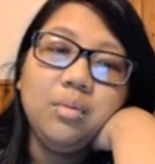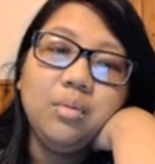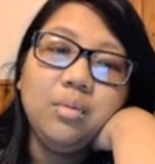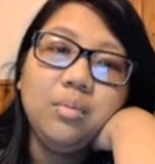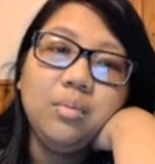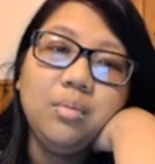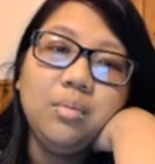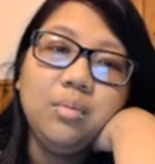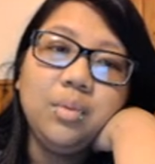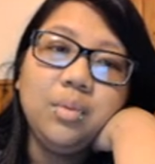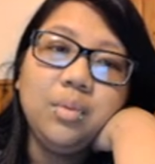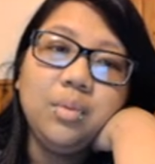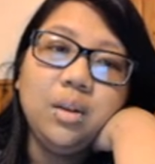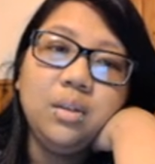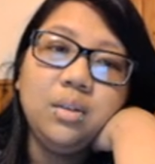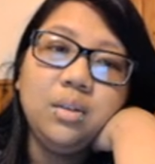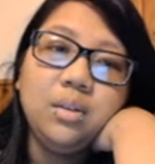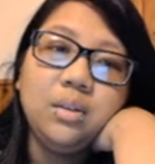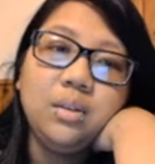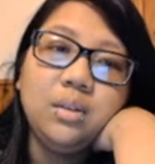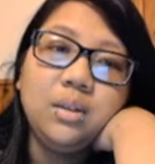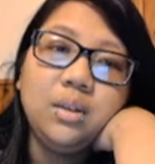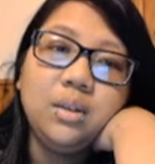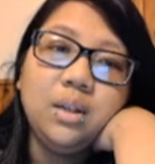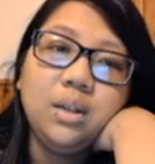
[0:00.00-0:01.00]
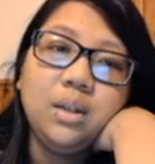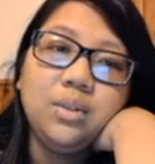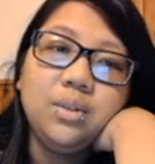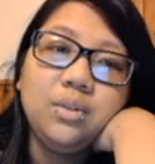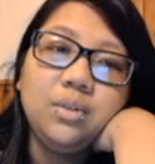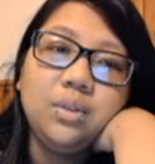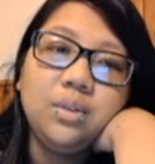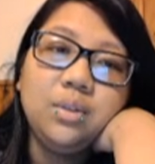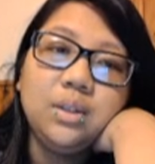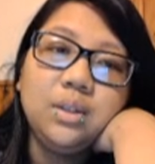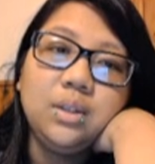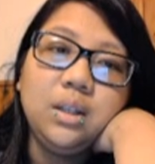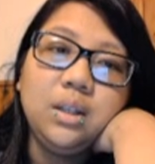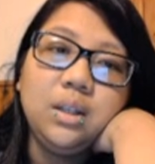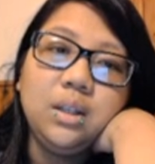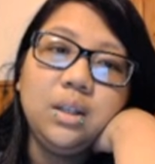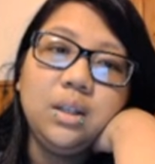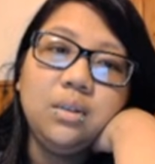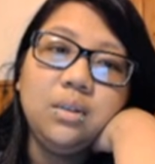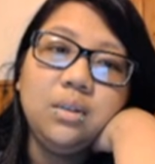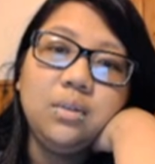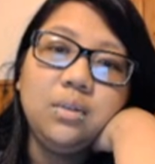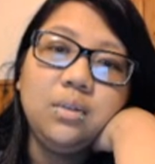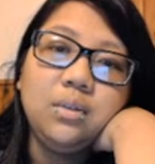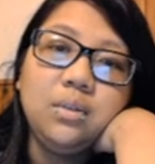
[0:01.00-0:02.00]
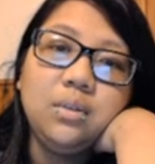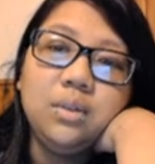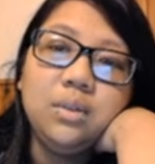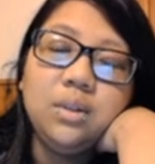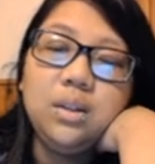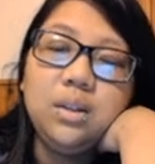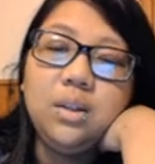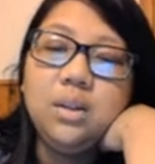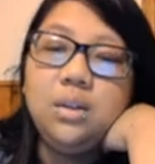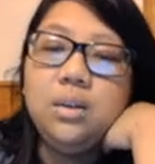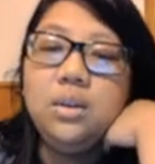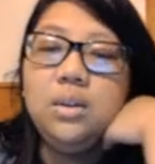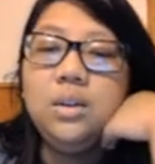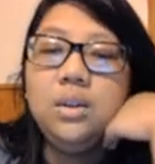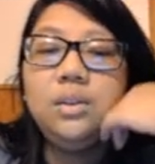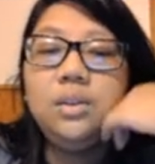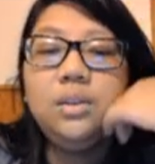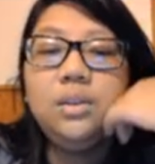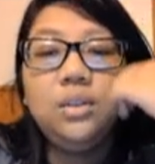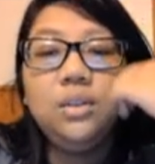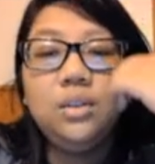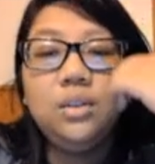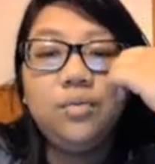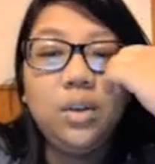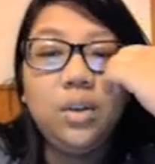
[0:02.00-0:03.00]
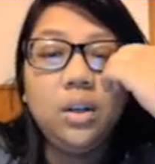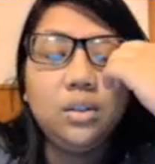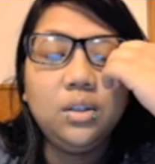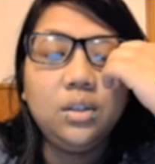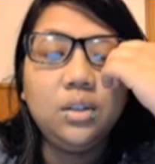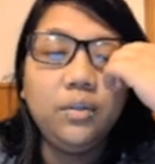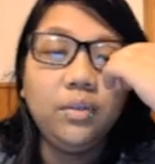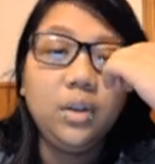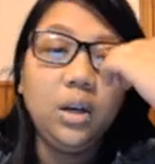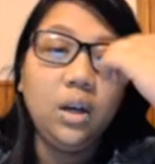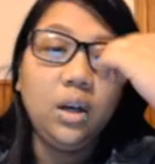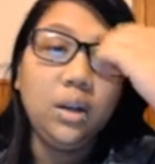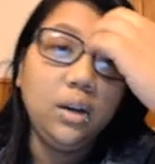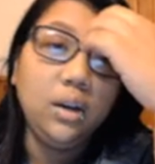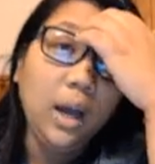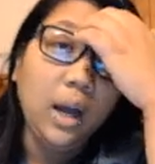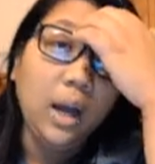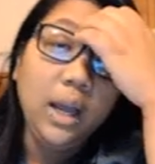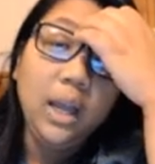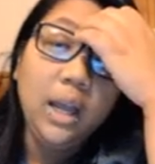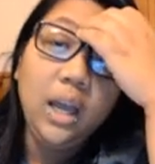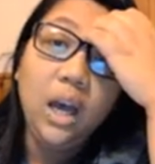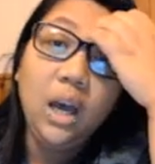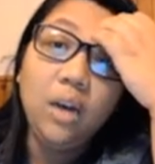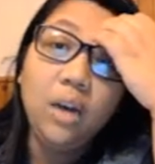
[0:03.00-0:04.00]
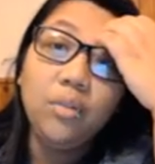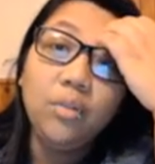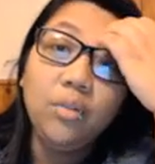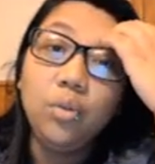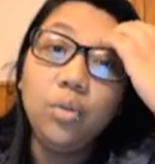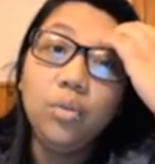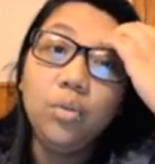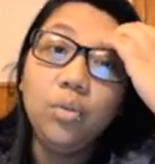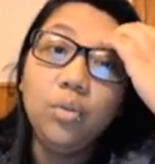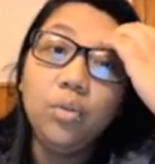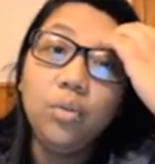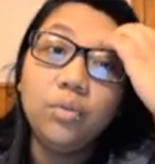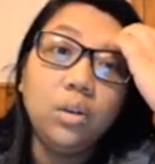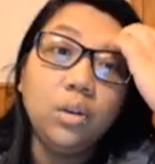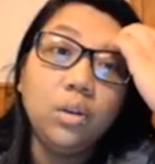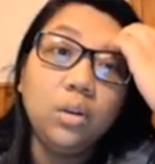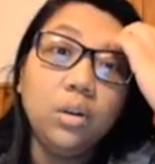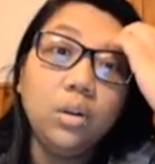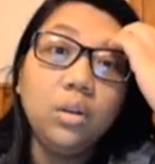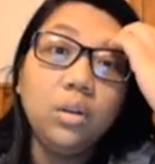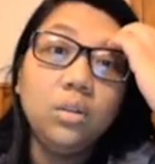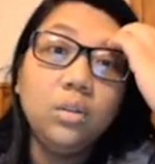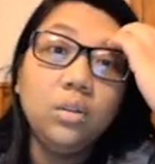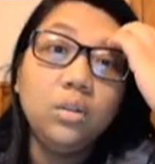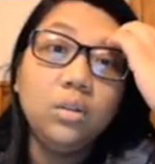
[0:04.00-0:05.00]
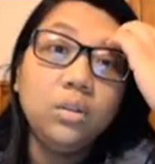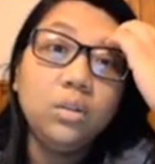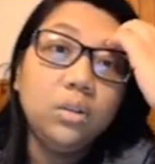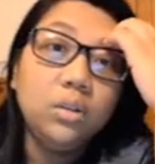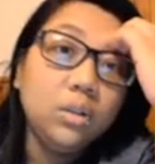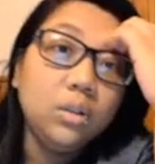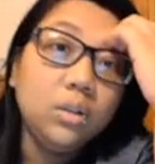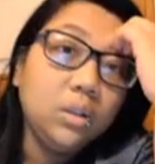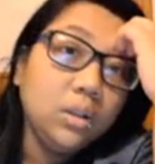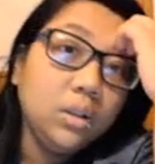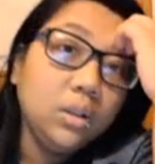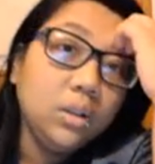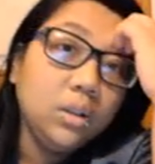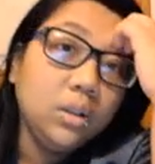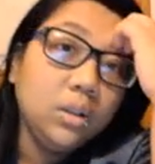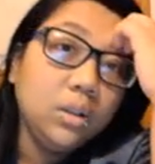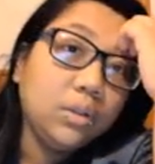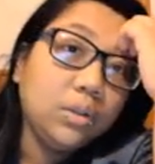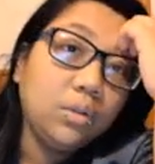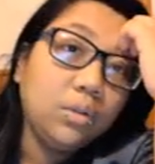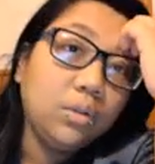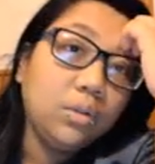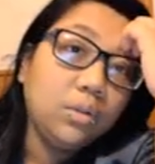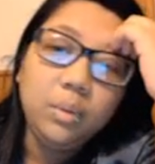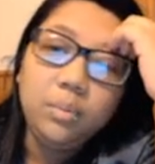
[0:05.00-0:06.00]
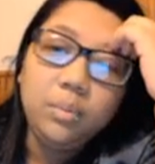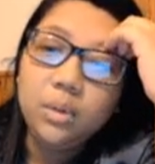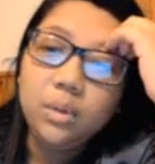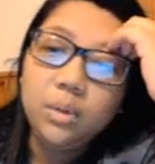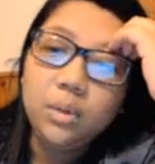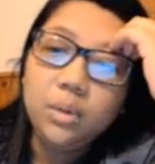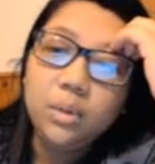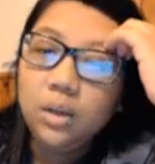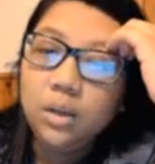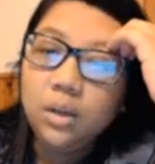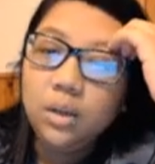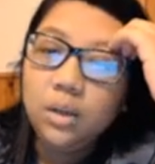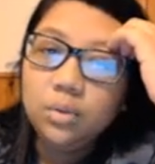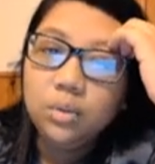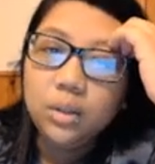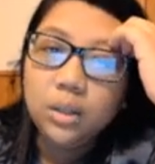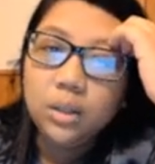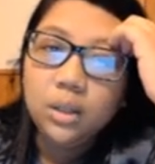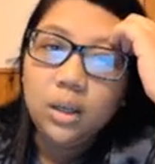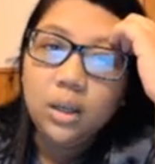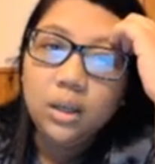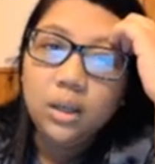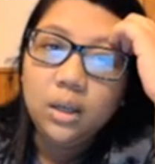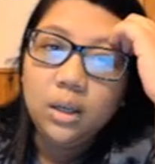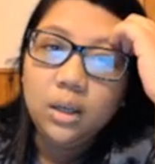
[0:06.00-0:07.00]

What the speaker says: But as you can see, this is as far as I've gotten. I have over, let's go to my Mercari real quick.